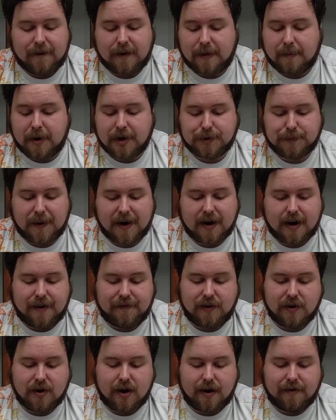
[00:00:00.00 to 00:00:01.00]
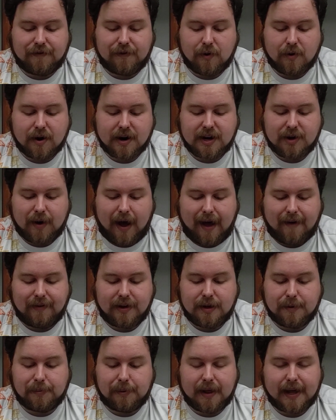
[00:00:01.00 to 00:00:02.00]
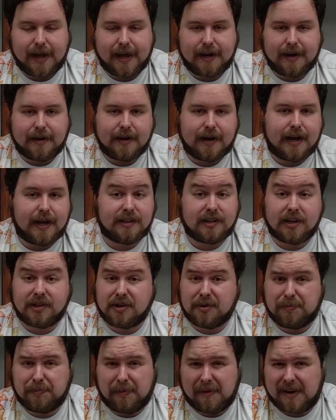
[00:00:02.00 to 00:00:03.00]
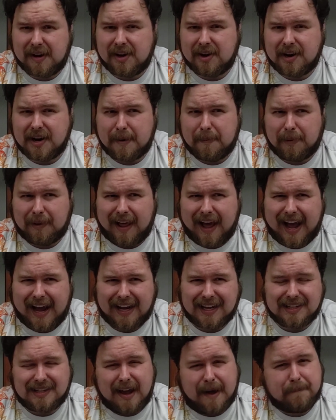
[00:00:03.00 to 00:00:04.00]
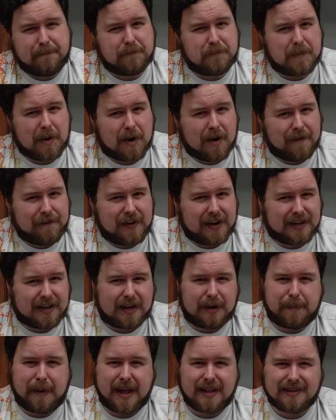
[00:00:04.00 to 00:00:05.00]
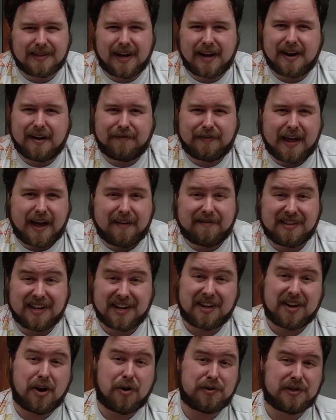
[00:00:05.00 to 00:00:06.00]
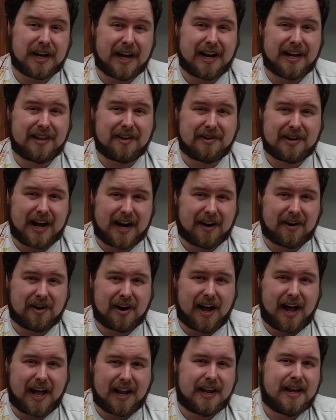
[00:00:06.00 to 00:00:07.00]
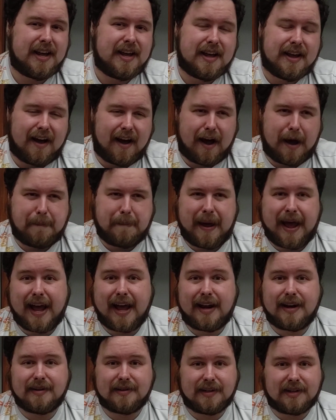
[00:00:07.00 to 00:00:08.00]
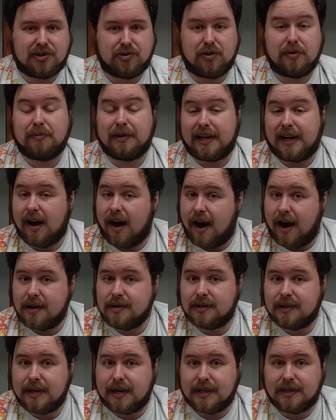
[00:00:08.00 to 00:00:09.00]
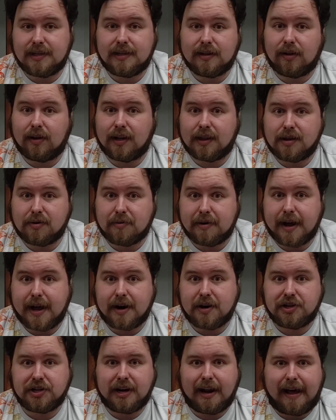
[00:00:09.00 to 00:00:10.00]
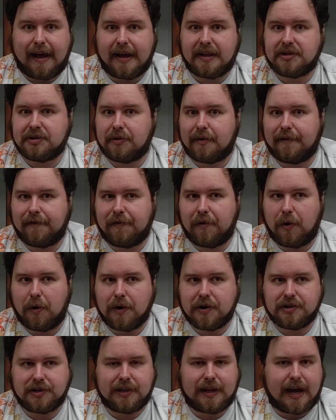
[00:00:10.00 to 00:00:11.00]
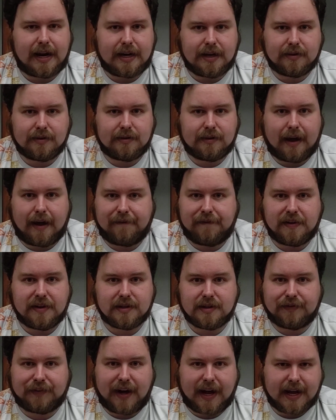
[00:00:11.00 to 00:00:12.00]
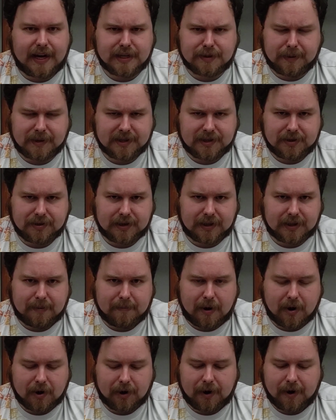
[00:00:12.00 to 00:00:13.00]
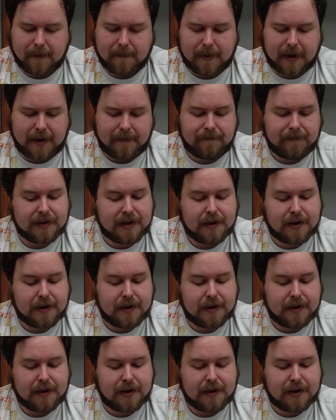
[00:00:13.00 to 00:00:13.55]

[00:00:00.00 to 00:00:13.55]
for the most part, if you're on 4 and you have it, you play it. It's also pretty good into black. It's not perfect. It depends on if they have the Goten in their deck or not. Pan is extremely costly. It's still a 3 energy to answer a 4, so that feels fine, as well as using the marker, but